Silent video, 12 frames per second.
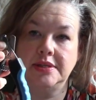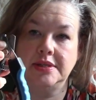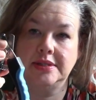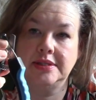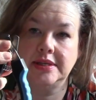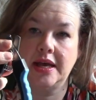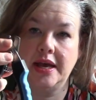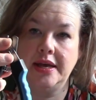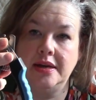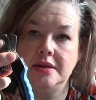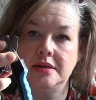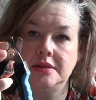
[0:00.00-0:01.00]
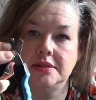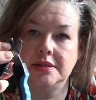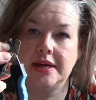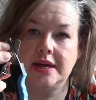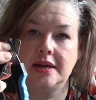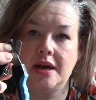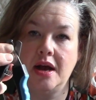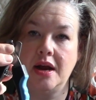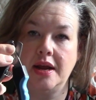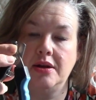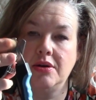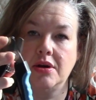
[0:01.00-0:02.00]
this side. It's like a
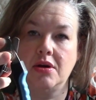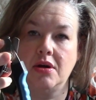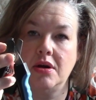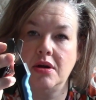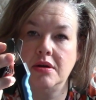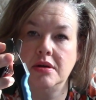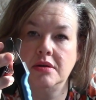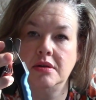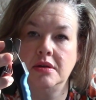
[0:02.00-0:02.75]
guide or a guard.